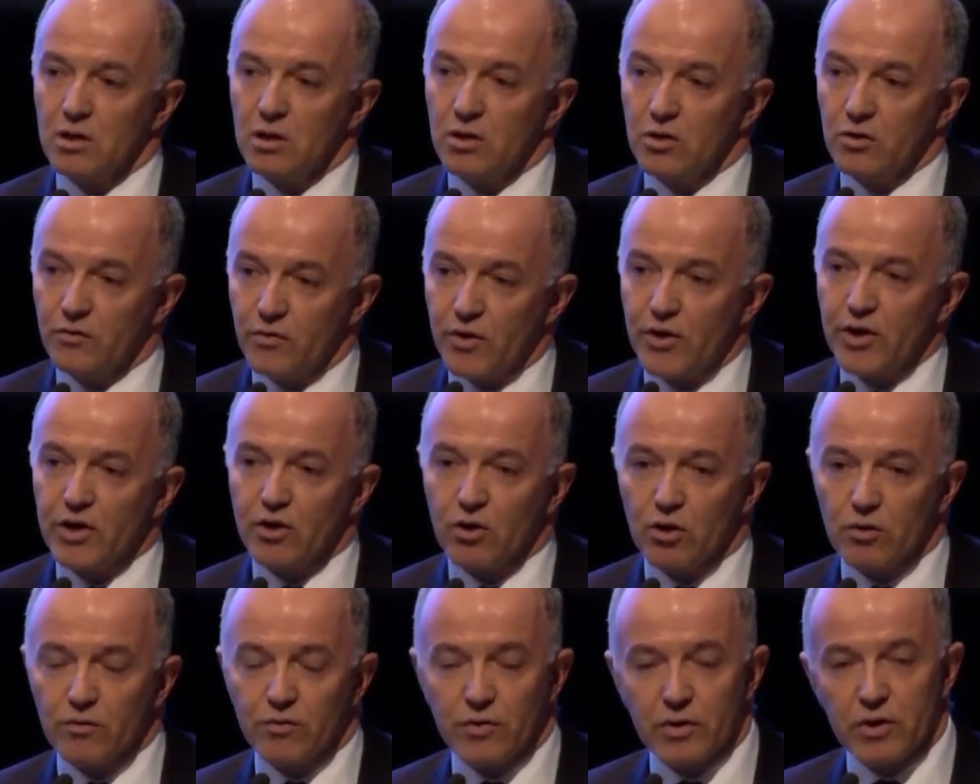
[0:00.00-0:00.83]
You're very
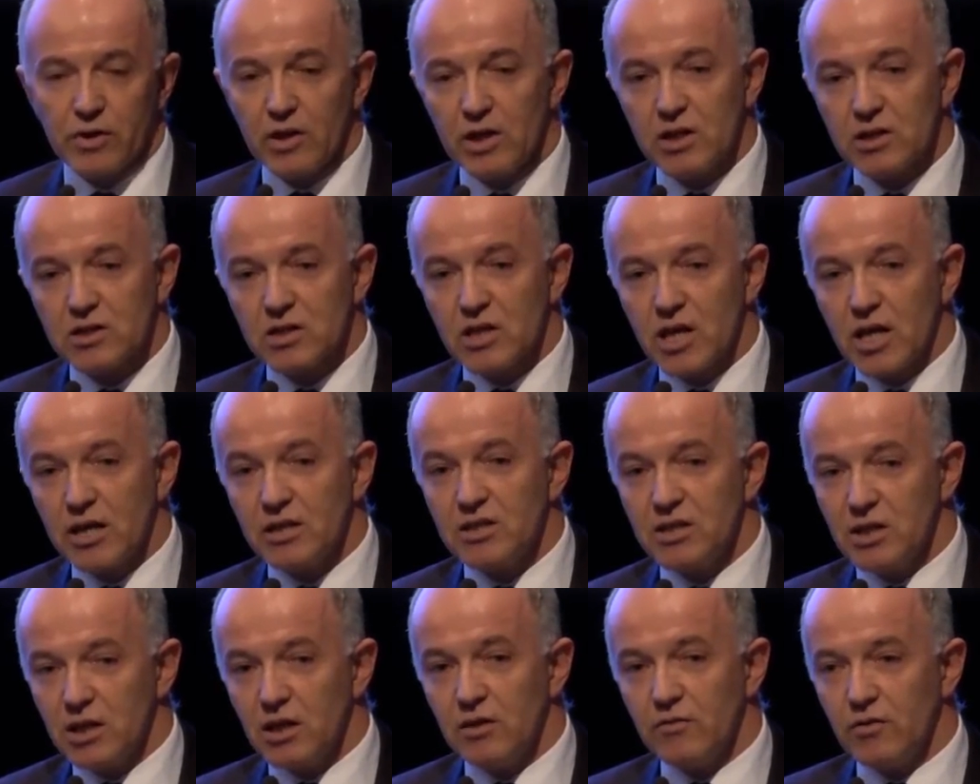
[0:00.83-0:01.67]
confident that it's going
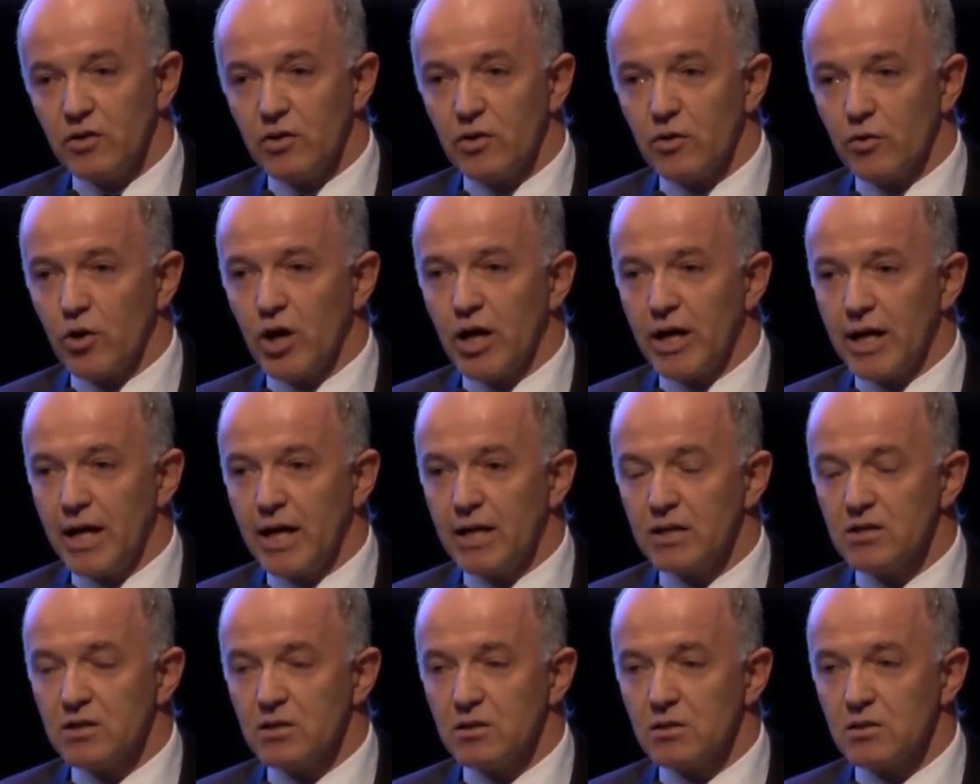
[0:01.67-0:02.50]
to give you the right
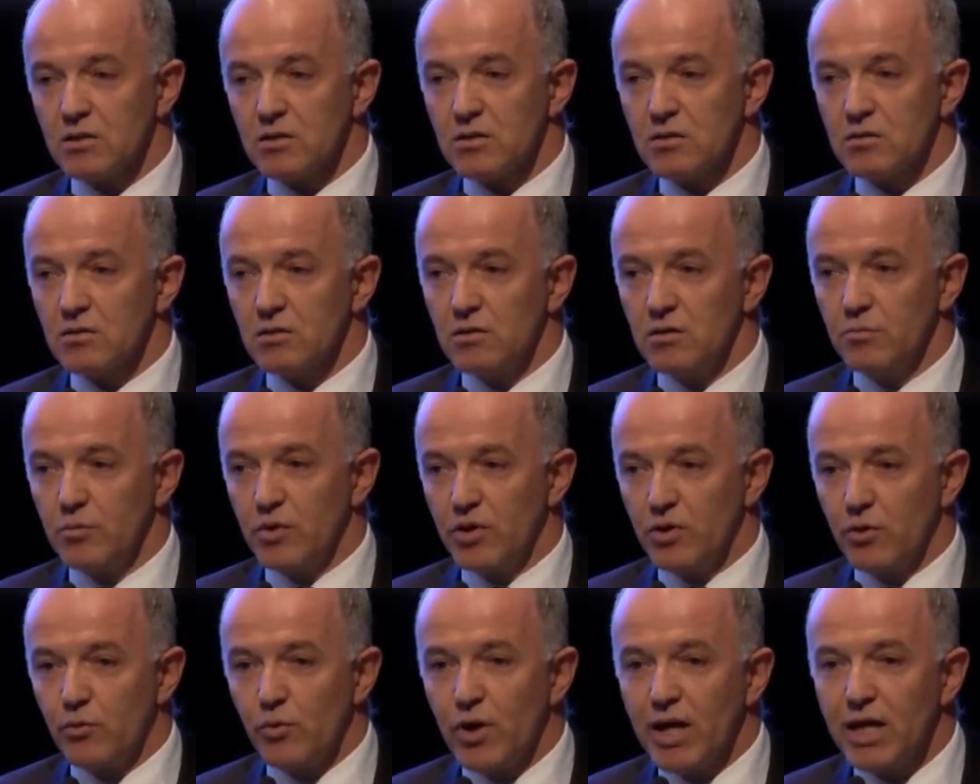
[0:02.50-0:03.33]
answers,
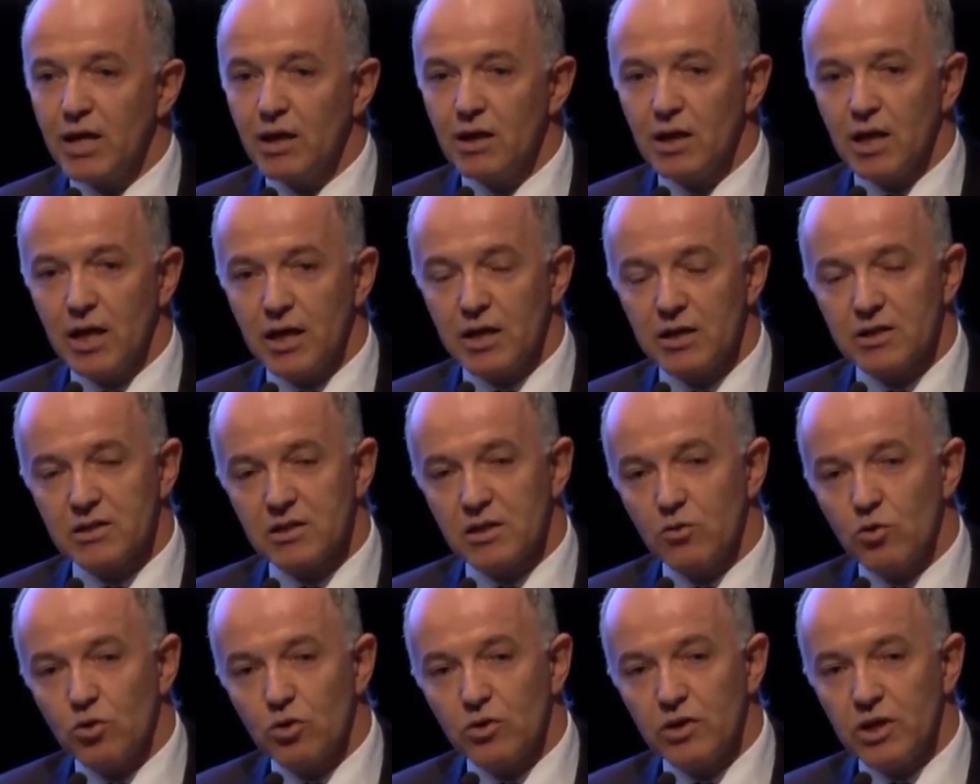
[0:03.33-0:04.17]
but the regulators
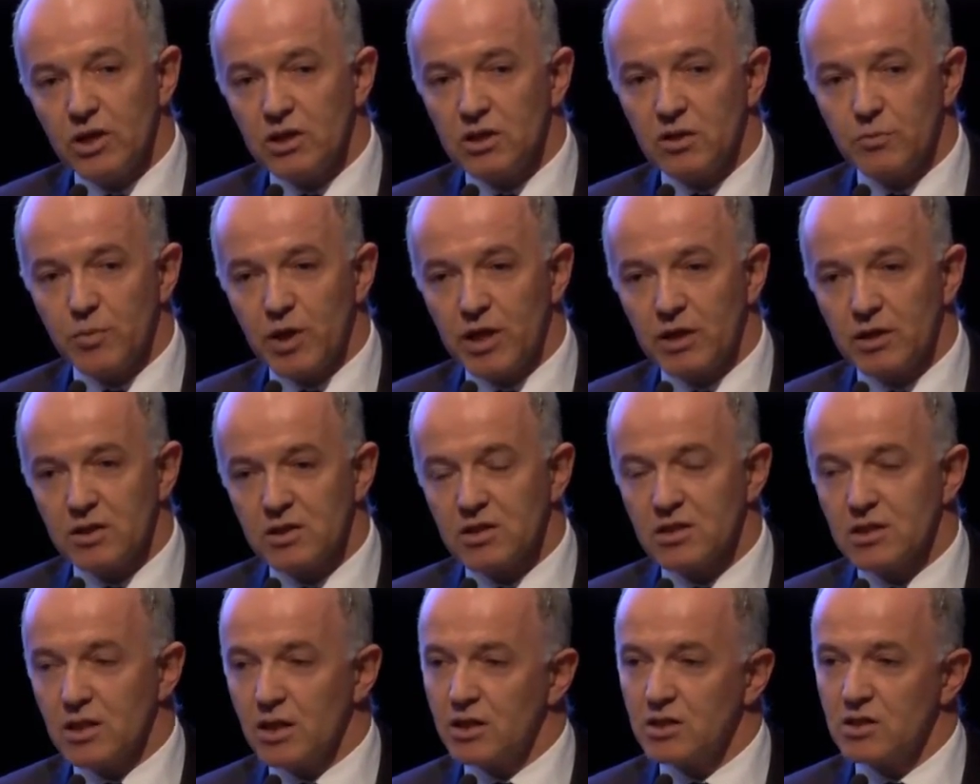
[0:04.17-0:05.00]
and all the independent
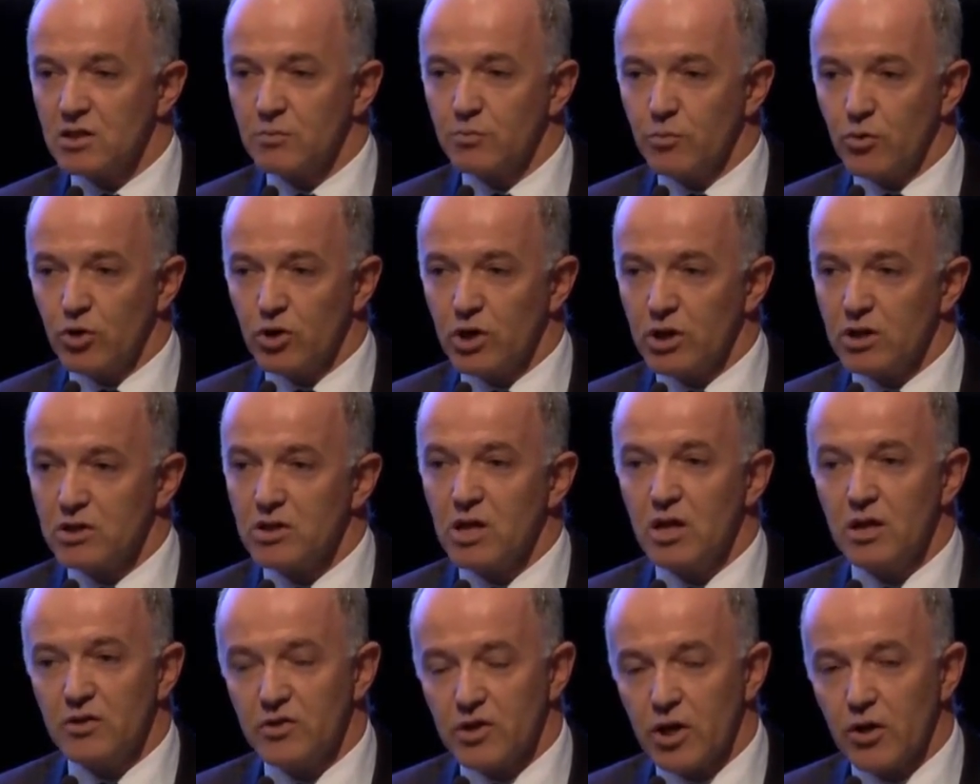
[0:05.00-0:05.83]
studies and bodies
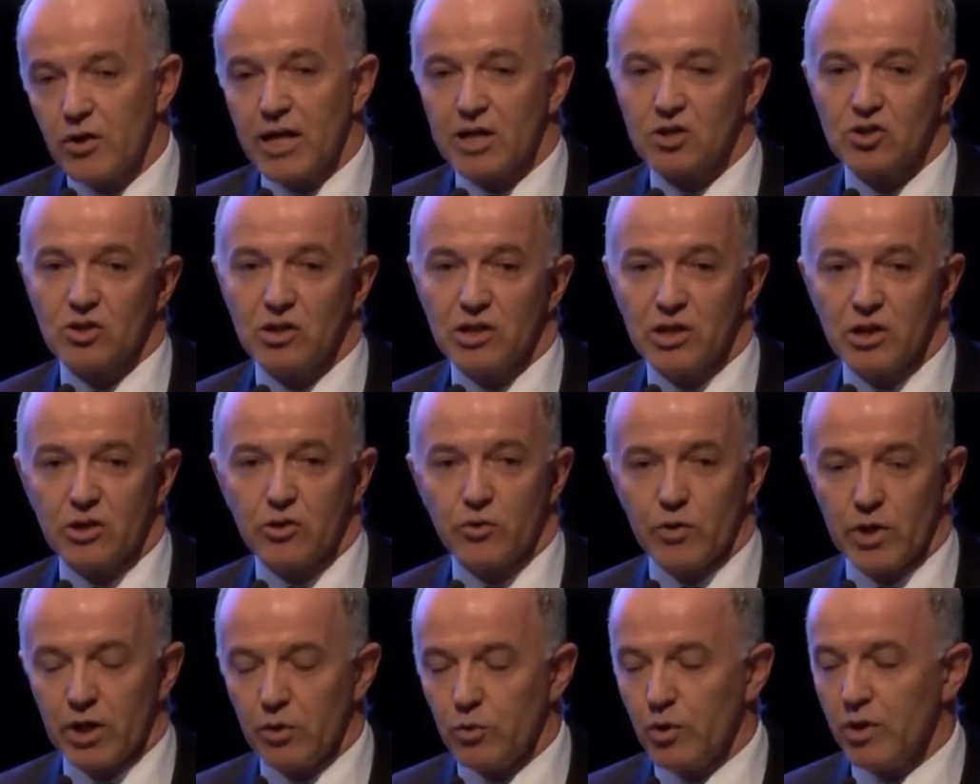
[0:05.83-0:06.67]
don't actually
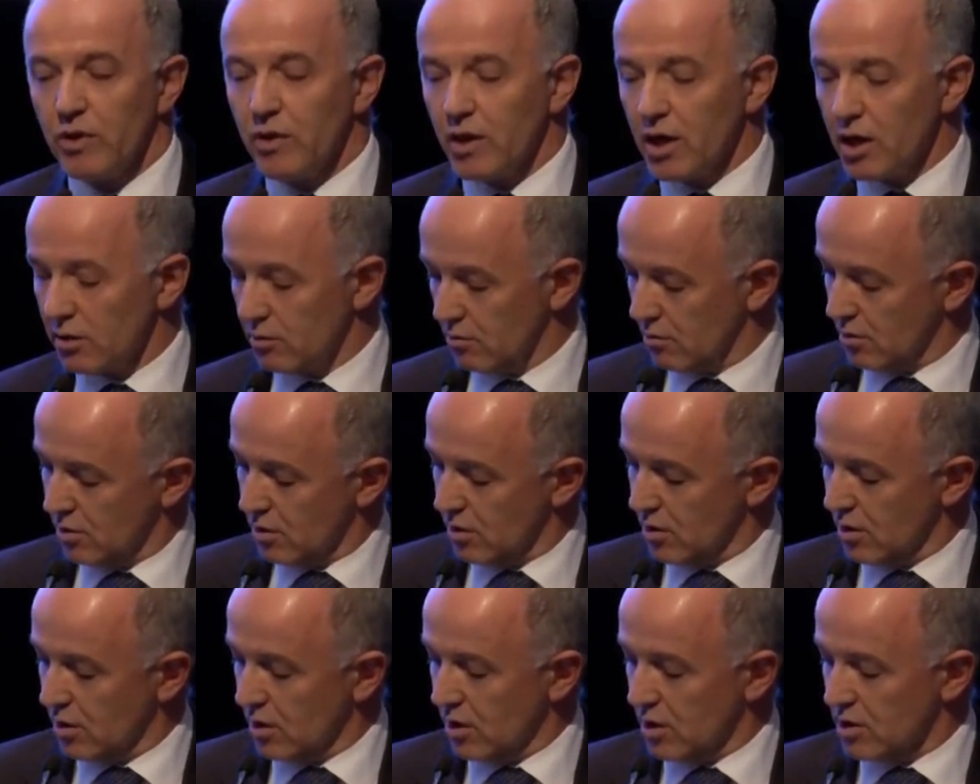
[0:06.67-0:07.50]
agree with that.
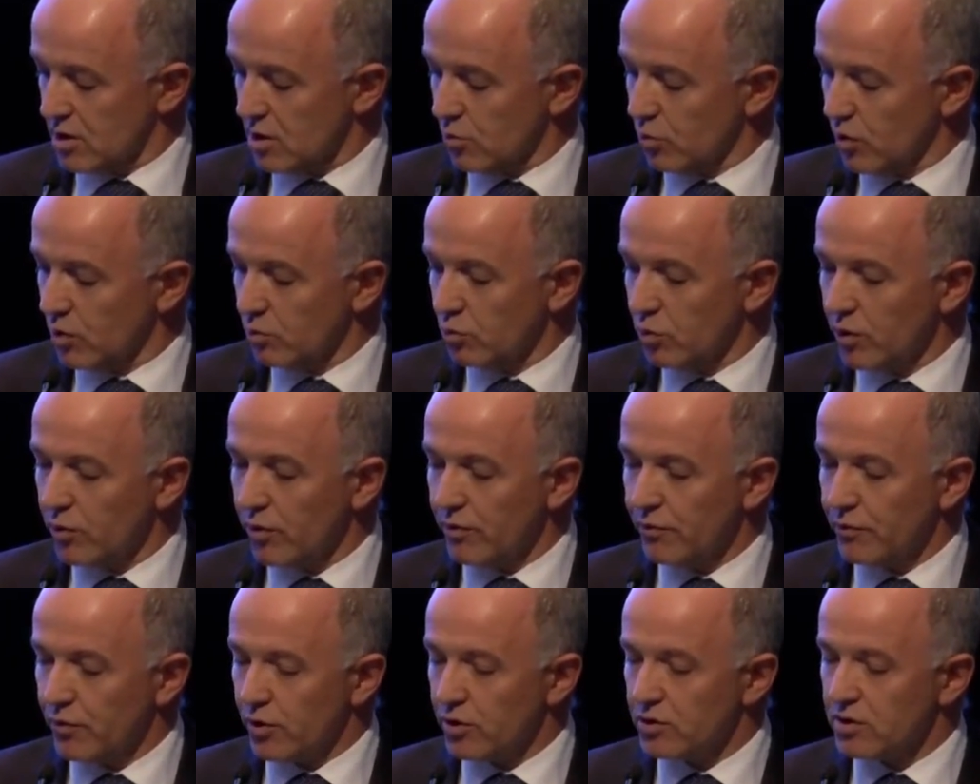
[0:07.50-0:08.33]
So we
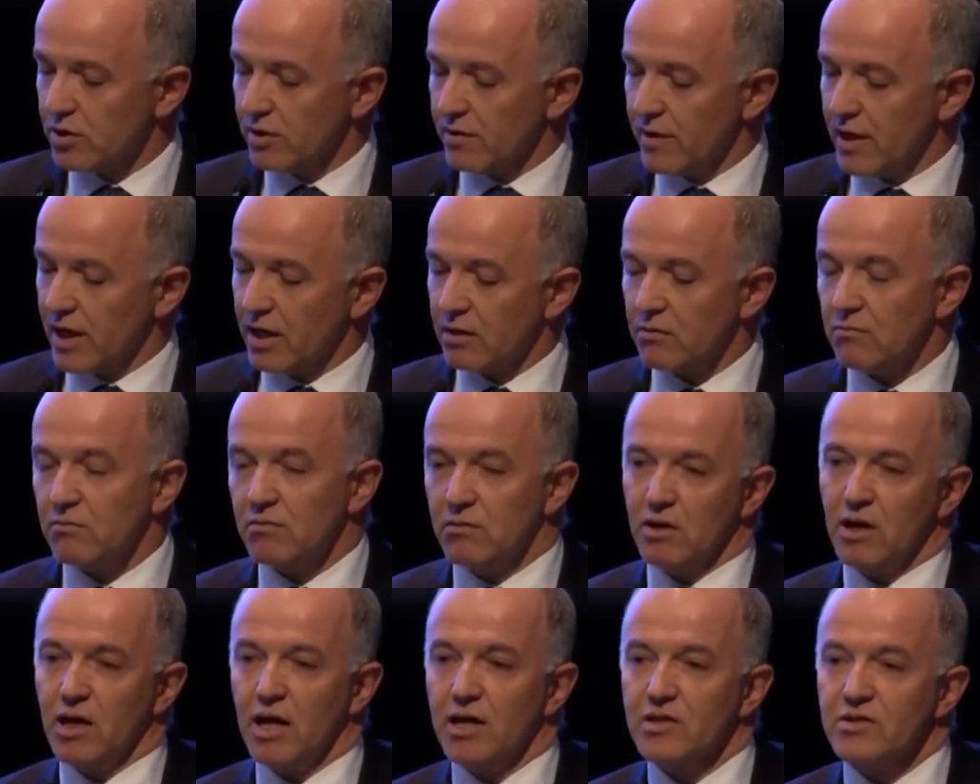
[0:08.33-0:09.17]
refer to that
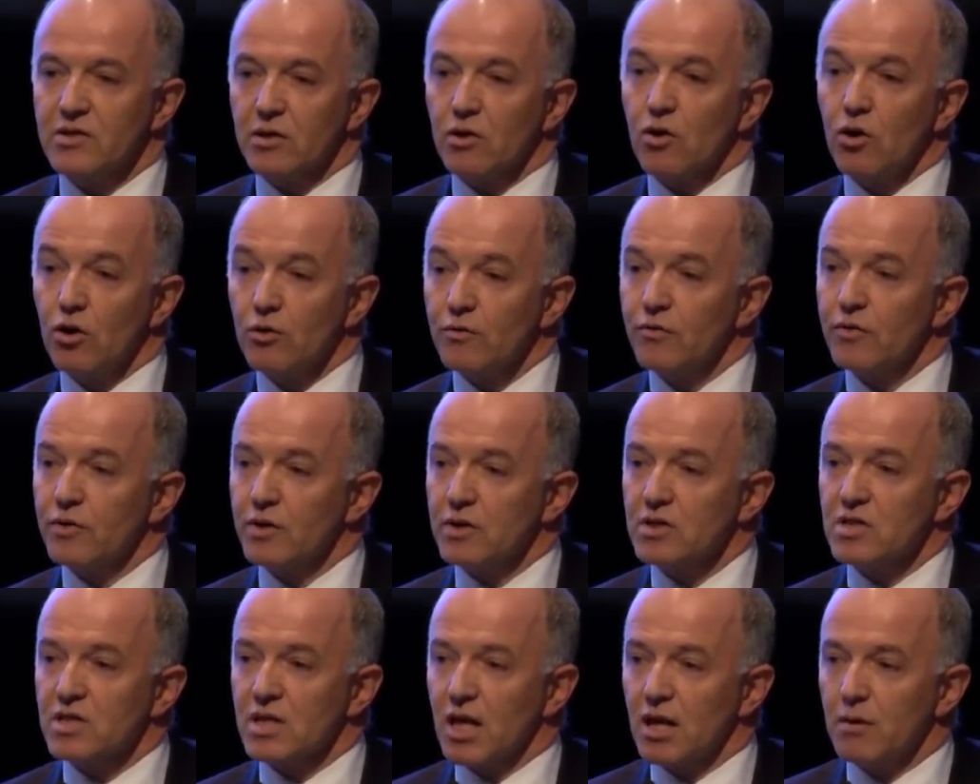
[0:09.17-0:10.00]
as the
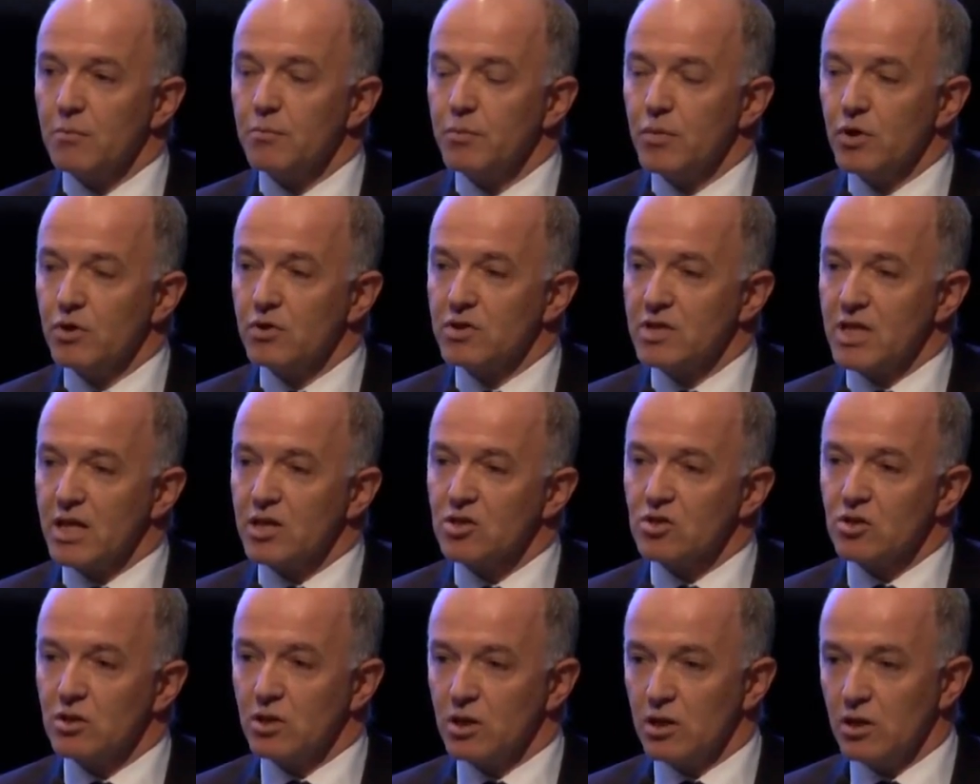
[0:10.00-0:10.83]
confidence gap, because
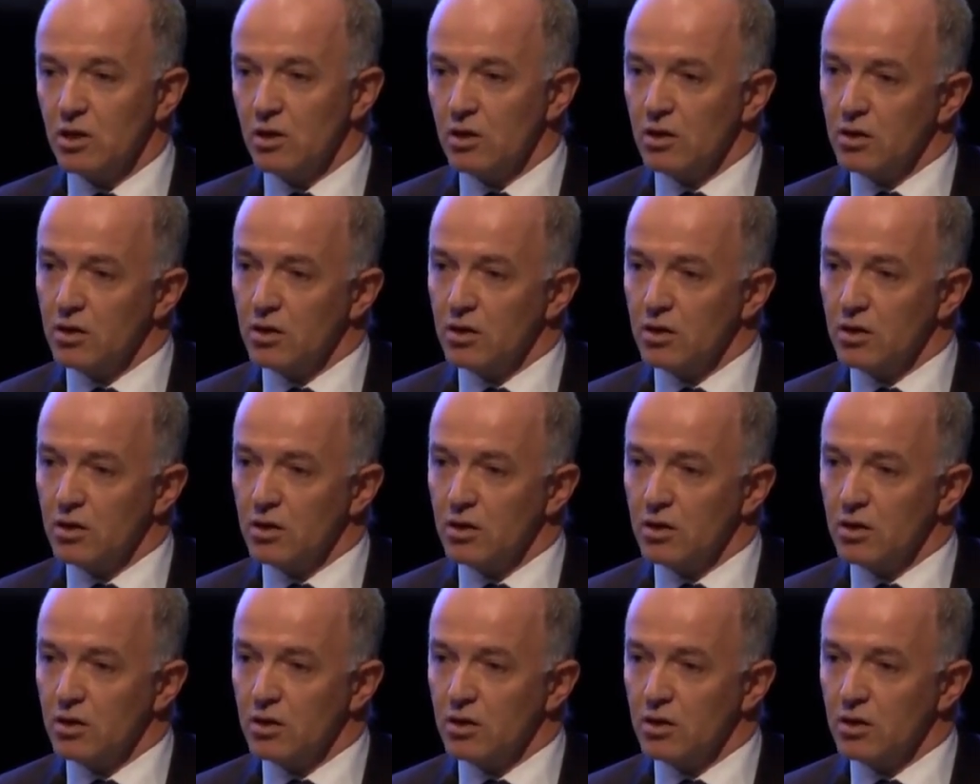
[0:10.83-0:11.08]
actually